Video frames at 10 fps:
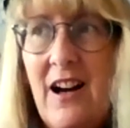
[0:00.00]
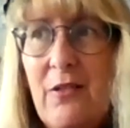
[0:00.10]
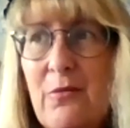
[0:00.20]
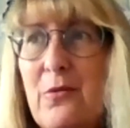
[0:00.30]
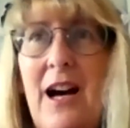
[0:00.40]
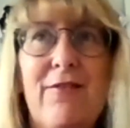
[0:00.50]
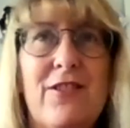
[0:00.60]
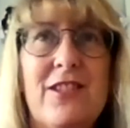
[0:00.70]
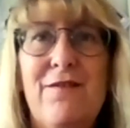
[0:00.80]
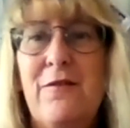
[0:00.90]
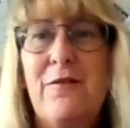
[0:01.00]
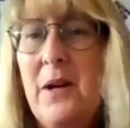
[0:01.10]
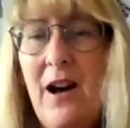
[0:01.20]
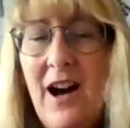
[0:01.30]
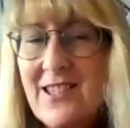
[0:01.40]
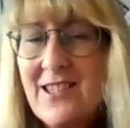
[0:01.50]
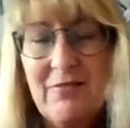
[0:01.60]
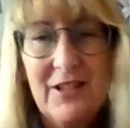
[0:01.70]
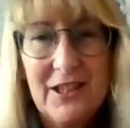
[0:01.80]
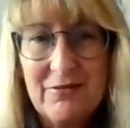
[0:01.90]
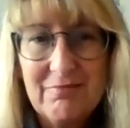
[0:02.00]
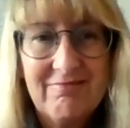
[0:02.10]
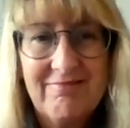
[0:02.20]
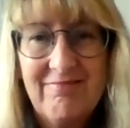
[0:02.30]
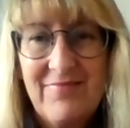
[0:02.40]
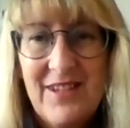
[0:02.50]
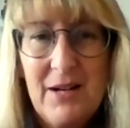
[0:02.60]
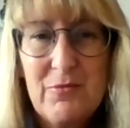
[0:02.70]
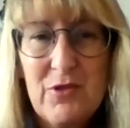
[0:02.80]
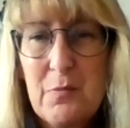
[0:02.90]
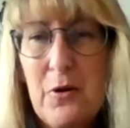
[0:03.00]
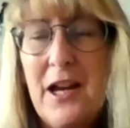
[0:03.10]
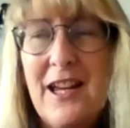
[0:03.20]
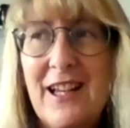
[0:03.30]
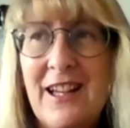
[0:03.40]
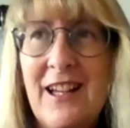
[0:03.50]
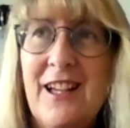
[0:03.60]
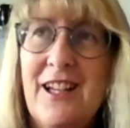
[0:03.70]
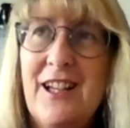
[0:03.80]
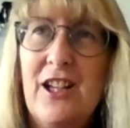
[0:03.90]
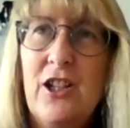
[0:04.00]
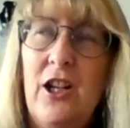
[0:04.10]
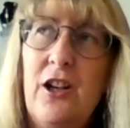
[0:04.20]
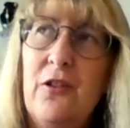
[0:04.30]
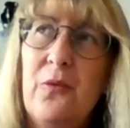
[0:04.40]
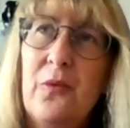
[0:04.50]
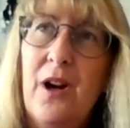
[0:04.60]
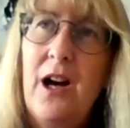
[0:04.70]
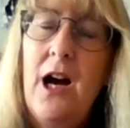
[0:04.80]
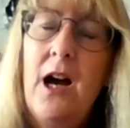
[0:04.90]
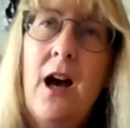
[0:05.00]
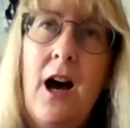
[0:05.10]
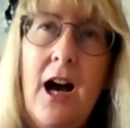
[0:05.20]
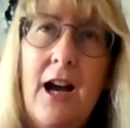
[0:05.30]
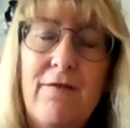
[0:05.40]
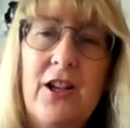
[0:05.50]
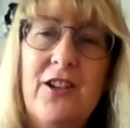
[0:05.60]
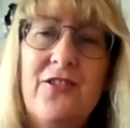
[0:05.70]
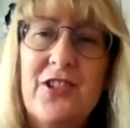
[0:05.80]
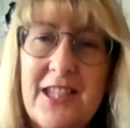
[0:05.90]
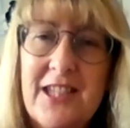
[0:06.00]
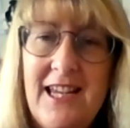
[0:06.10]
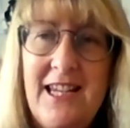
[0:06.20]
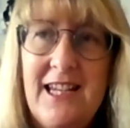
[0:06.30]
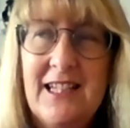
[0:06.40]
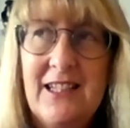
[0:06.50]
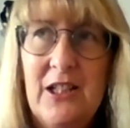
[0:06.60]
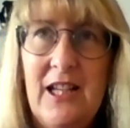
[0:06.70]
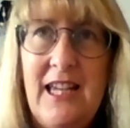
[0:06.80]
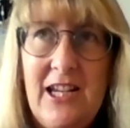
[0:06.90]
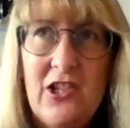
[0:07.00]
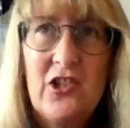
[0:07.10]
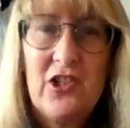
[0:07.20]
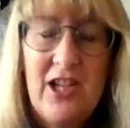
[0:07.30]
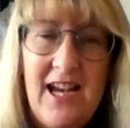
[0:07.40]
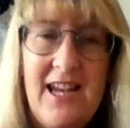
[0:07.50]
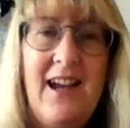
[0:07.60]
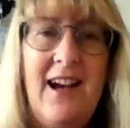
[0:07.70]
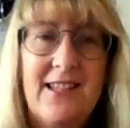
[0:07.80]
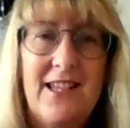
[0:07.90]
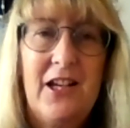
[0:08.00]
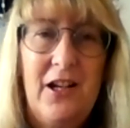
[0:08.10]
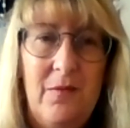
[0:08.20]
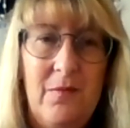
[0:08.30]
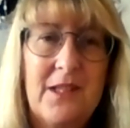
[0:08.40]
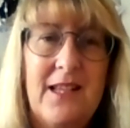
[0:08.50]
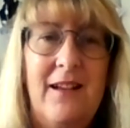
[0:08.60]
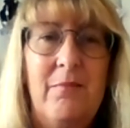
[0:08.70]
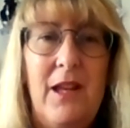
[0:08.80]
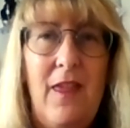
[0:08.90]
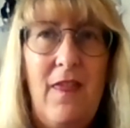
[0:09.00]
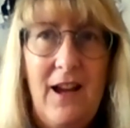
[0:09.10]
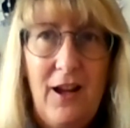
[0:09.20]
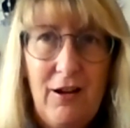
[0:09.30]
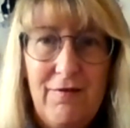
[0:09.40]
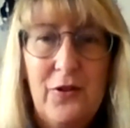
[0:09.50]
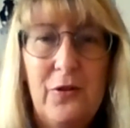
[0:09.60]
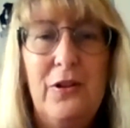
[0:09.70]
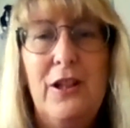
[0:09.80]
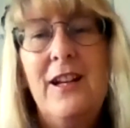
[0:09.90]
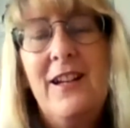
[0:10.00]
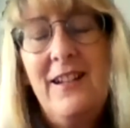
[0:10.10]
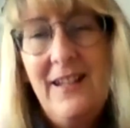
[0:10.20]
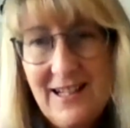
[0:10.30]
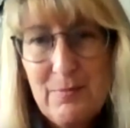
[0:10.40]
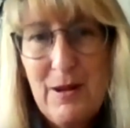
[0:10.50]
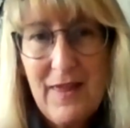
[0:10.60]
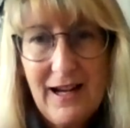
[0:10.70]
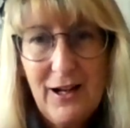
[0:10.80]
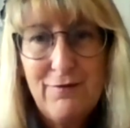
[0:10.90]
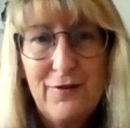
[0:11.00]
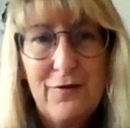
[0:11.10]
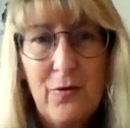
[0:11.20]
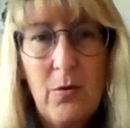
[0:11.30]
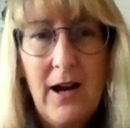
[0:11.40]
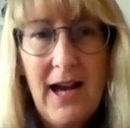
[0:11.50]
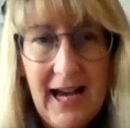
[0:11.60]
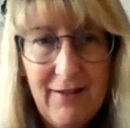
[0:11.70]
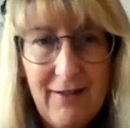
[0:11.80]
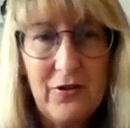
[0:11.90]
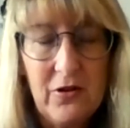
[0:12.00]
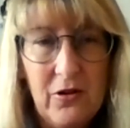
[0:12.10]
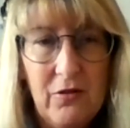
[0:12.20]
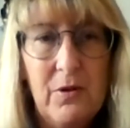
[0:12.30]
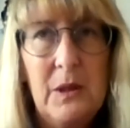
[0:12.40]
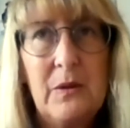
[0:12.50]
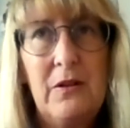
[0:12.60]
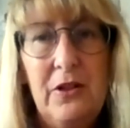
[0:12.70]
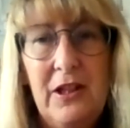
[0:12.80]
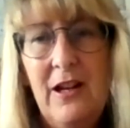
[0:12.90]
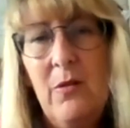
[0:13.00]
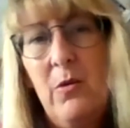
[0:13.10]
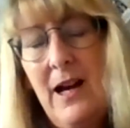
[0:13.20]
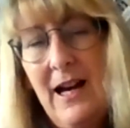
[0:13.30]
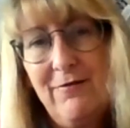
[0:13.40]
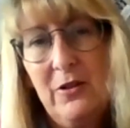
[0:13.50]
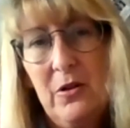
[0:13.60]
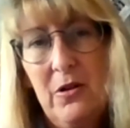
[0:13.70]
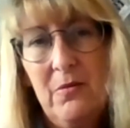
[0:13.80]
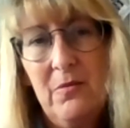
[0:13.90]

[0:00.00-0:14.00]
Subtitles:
will have a different part. I don't know. I'm just praying, you know, I've learned to take each day as it comes and be thankful, learning to be thankful for what I have got rather than looking at what I haven't got.